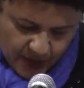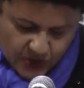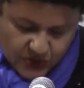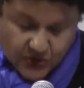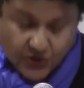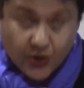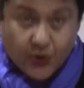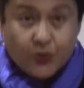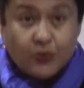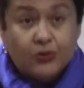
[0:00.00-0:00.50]

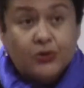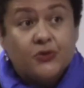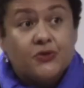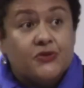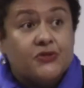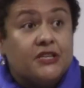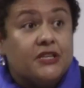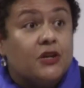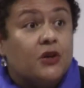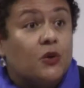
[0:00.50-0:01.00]
So
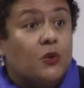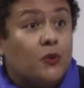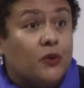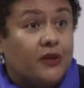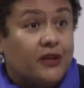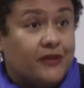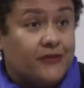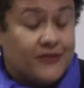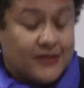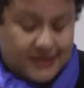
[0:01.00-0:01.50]
Lucille
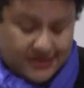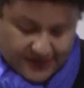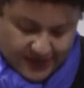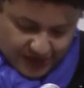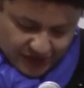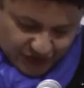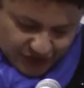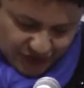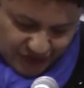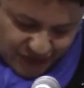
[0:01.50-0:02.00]
will give this
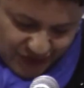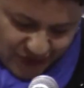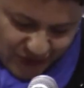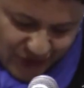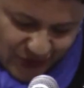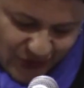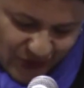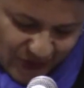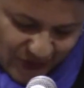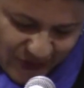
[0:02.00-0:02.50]
lecture
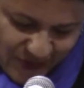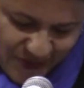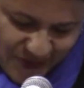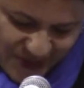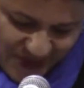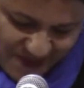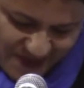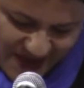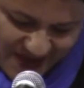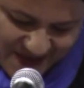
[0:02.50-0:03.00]
along
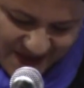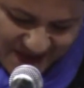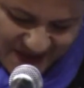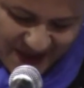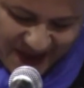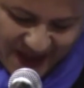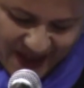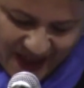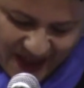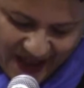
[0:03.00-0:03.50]
with me.
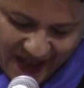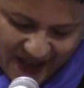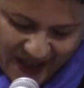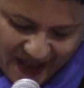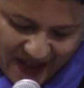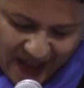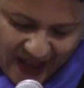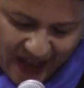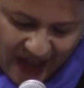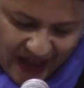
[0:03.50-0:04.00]

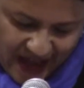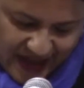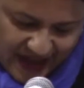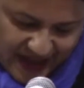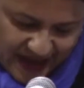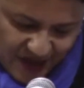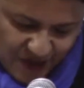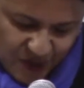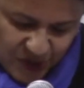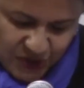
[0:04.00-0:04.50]
Uh,
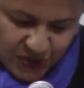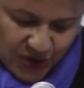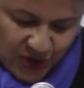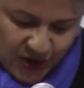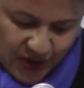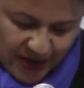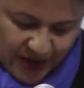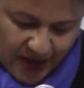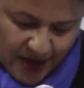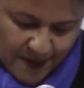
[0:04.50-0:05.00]
I will
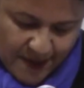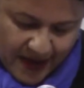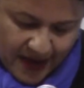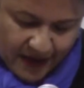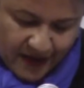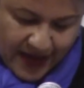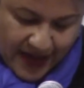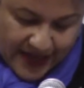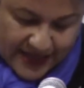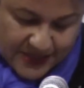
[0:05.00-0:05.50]
talk
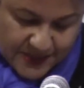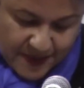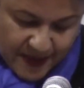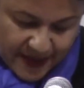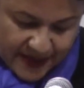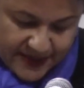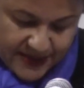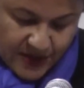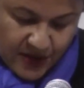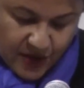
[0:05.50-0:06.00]
about
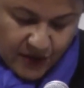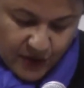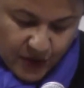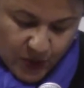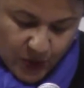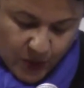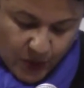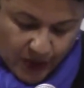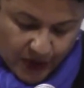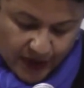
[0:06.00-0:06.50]
aspects of
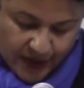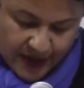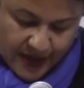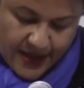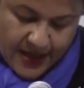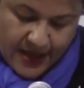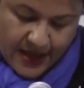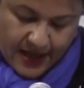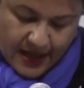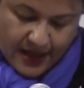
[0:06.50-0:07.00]
her work,
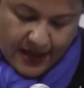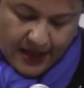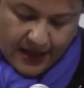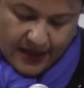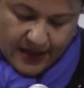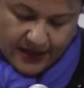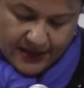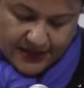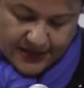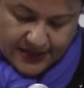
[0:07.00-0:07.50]

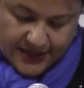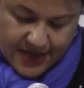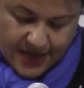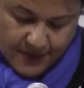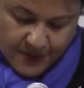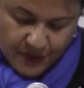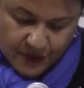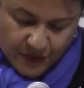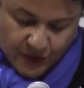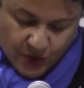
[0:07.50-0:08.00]
uh, to
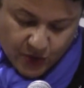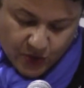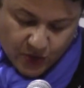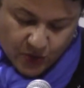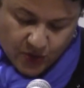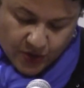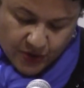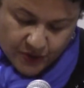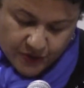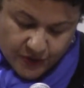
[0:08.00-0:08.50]
name a
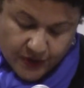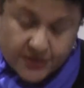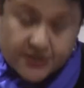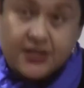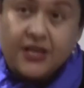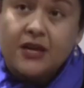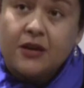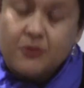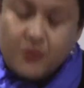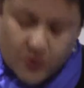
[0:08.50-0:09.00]
few:
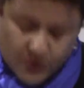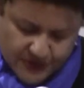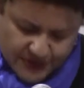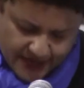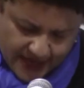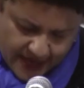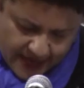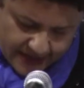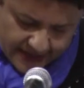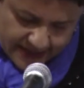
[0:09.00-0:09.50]
confronting
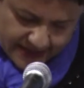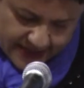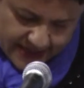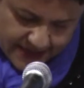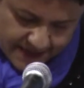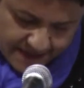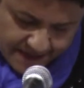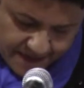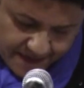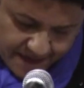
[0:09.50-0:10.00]

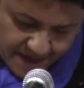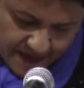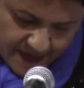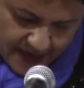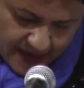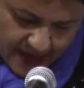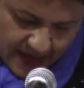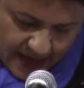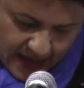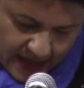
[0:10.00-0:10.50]
mortality,
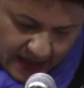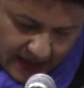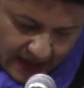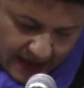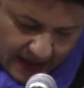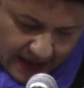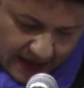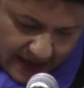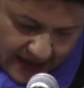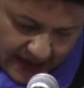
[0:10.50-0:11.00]
uh,